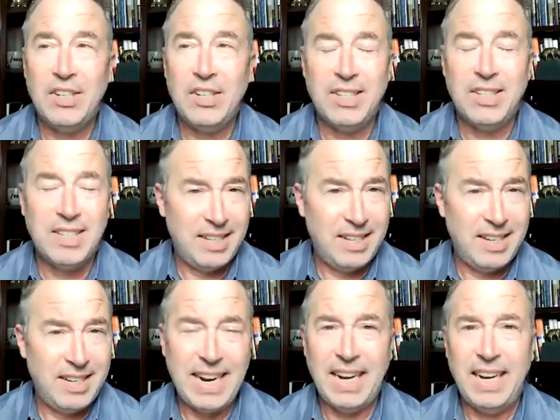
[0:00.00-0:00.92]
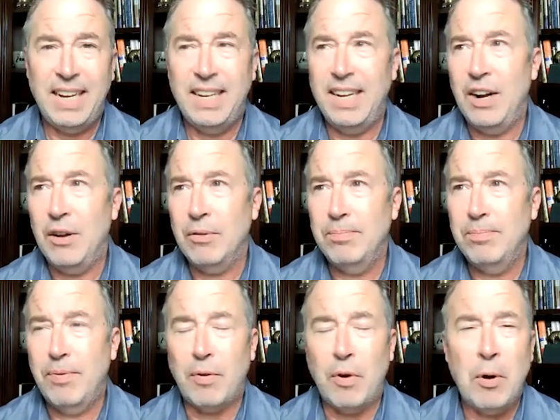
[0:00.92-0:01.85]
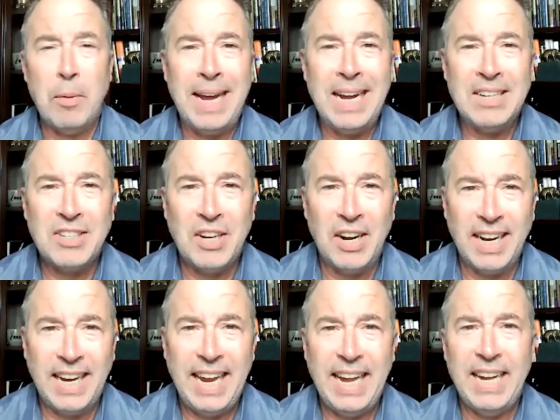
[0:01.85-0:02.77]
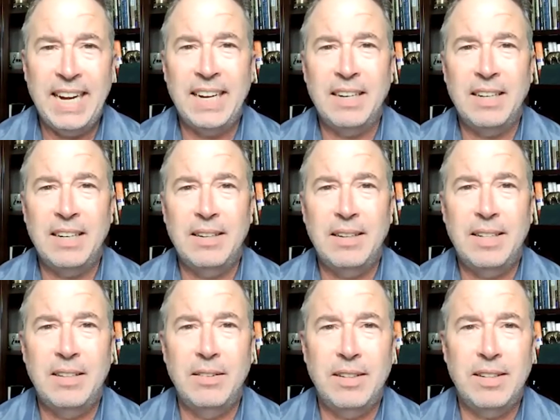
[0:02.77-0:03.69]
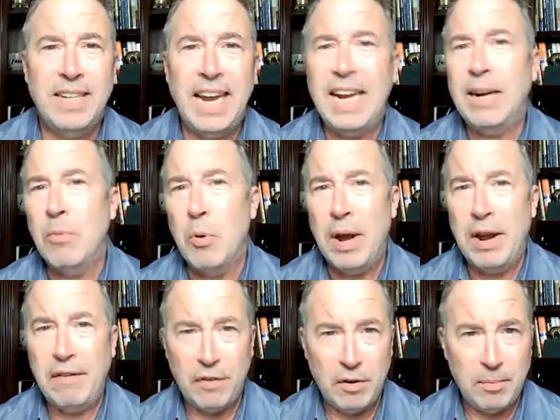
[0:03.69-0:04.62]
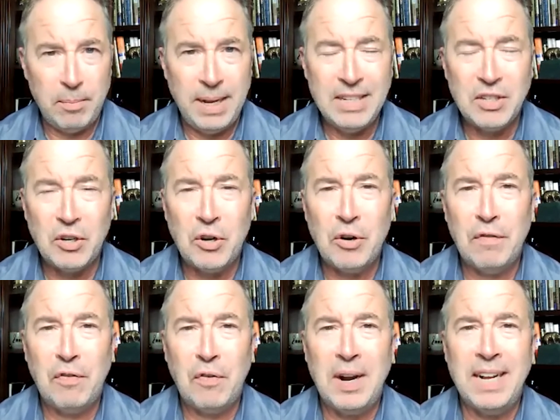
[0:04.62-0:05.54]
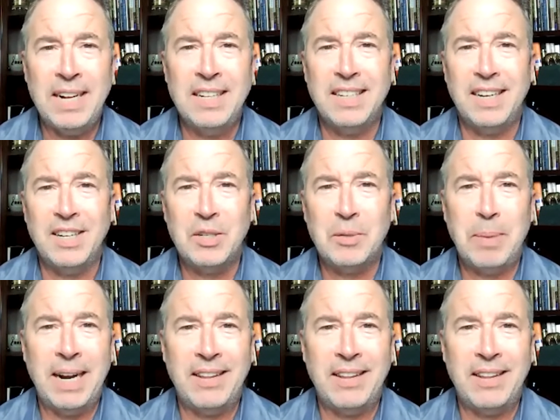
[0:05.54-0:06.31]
just throw a mask on a kid and take him away from his or her friends and expect